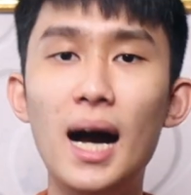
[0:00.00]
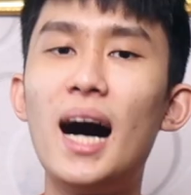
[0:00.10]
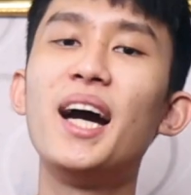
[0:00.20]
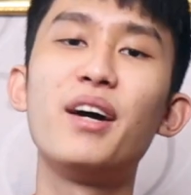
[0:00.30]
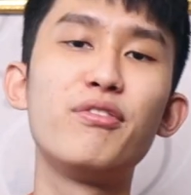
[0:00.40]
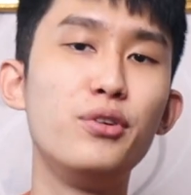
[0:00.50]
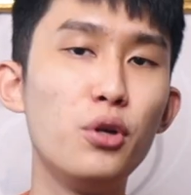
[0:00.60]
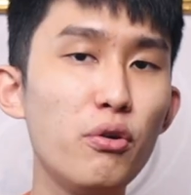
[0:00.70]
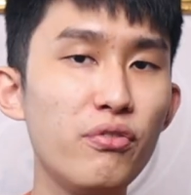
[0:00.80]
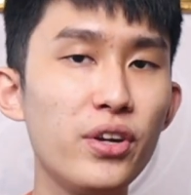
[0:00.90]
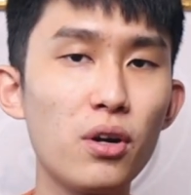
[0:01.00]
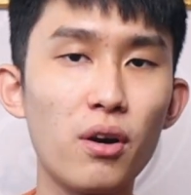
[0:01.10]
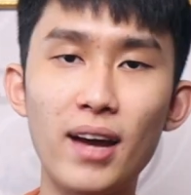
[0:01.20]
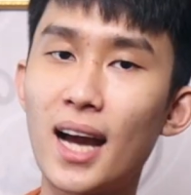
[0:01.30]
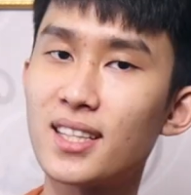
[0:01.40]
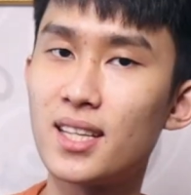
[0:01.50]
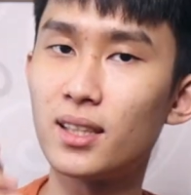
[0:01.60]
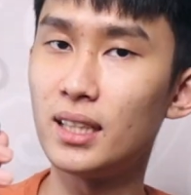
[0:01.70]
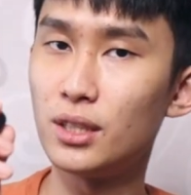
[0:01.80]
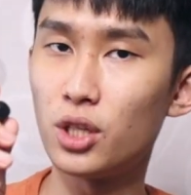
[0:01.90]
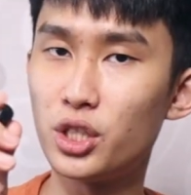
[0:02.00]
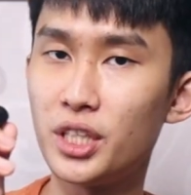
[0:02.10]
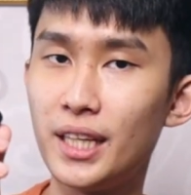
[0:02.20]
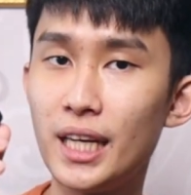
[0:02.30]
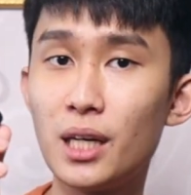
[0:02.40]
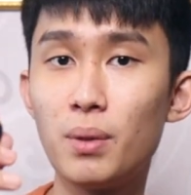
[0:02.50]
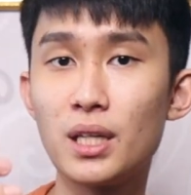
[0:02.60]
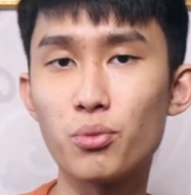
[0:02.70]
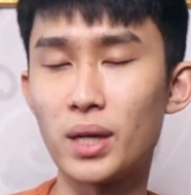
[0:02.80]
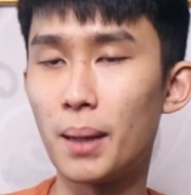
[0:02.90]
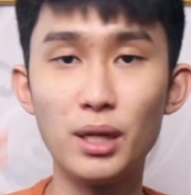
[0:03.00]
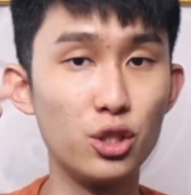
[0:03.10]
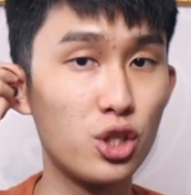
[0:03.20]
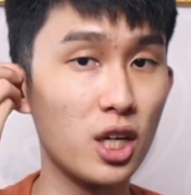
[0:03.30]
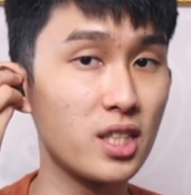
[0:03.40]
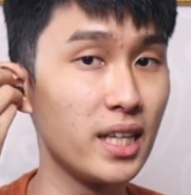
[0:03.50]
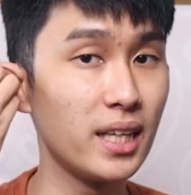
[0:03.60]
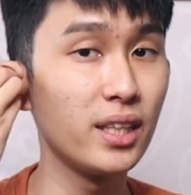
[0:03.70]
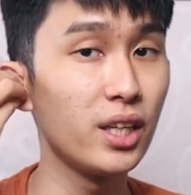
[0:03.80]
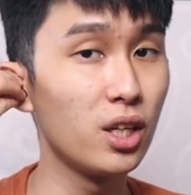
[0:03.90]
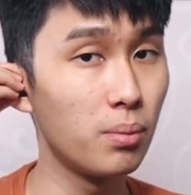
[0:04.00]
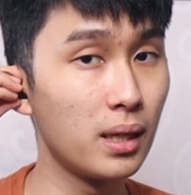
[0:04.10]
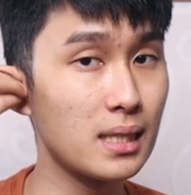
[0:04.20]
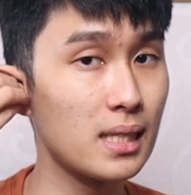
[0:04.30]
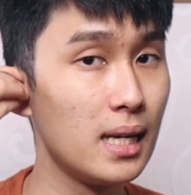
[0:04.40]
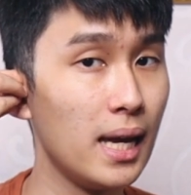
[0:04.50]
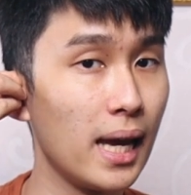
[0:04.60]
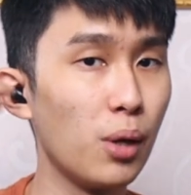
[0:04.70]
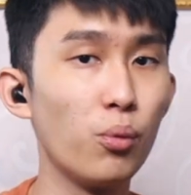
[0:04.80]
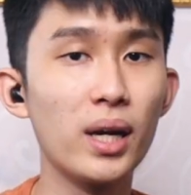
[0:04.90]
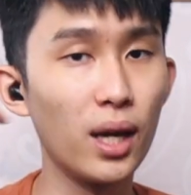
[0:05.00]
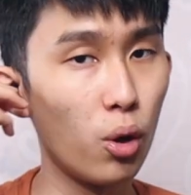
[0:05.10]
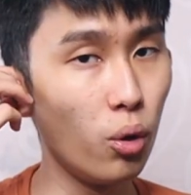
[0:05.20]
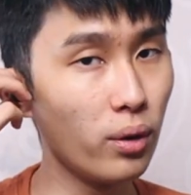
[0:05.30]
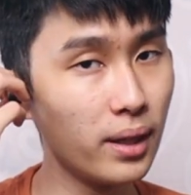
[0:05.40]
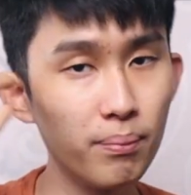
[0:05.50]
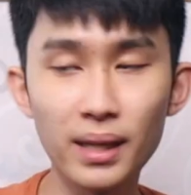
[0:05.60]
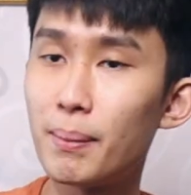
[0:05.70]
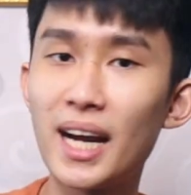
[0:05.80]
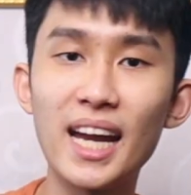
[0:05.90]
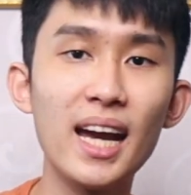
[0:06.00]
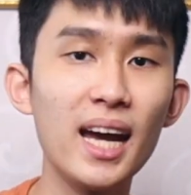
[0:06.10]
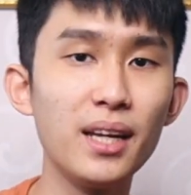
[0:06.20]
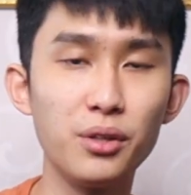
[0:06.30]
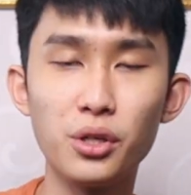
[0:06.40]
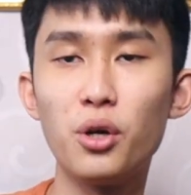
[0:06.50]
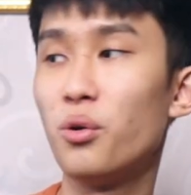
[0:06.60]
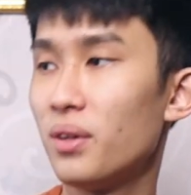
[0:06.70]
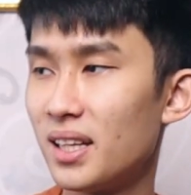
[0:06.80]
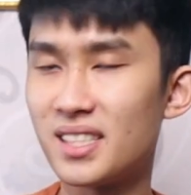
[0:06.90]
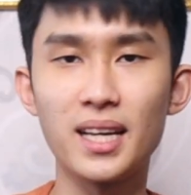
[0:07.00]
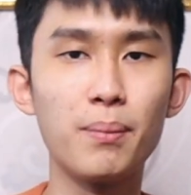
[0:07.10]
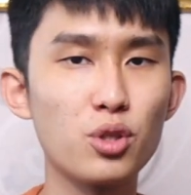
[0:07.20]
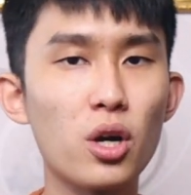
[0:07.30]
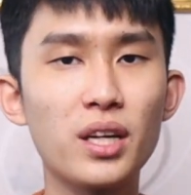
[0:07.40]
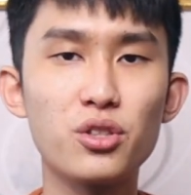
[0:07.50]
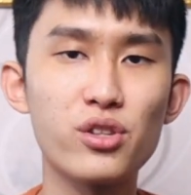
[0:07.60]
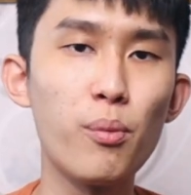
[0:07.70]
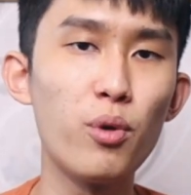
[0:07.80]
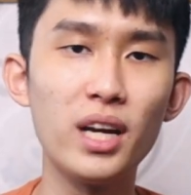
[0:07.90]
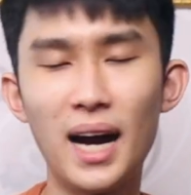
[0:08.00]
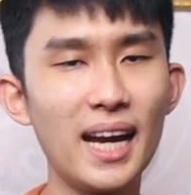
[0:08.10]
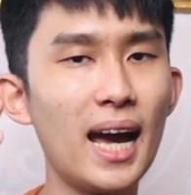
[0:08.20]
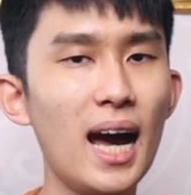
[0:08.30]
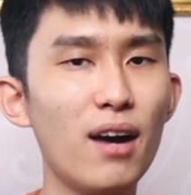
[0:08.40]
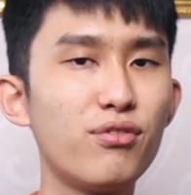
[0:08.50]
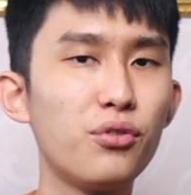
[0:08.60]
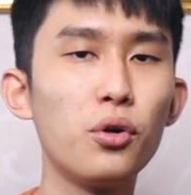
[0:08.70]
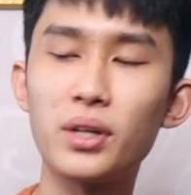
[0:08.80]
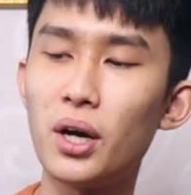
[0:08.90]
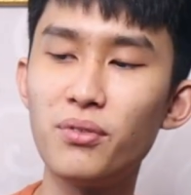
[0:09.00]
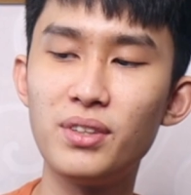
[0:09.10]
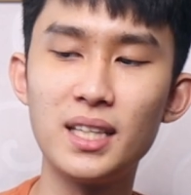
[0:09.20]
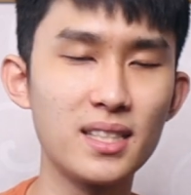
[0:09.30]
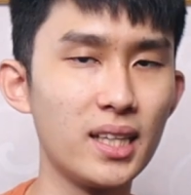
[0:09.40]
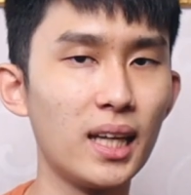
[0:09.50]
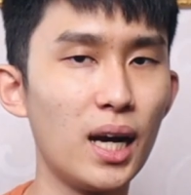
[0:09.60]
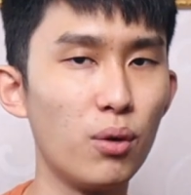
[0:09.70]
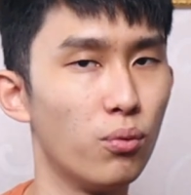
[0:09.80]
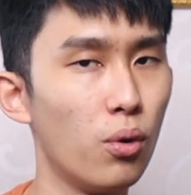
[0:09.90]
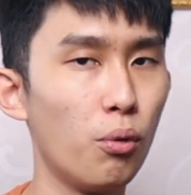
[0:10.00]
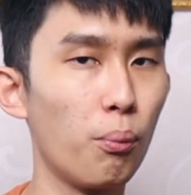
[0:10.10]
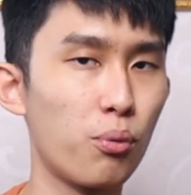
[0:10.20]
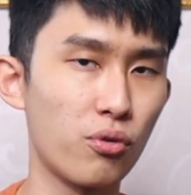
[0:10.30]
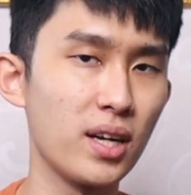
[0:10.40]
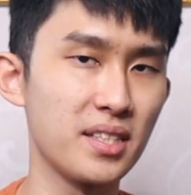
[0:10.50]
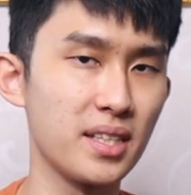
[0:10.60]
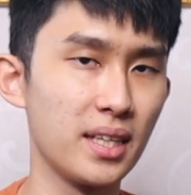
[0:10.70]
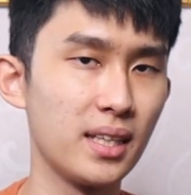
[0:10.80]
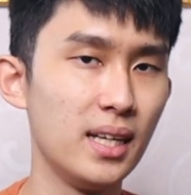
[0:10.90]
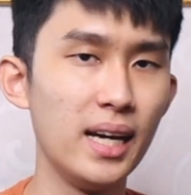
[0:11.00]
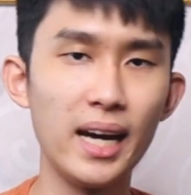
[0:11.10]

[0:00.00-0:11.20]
I have no fear of accidentally touching the earbuds when I'm adjusting the earbuds, and when I hold them in my hand, let's say I'm talking to someone, I have full confidence that I won't press it.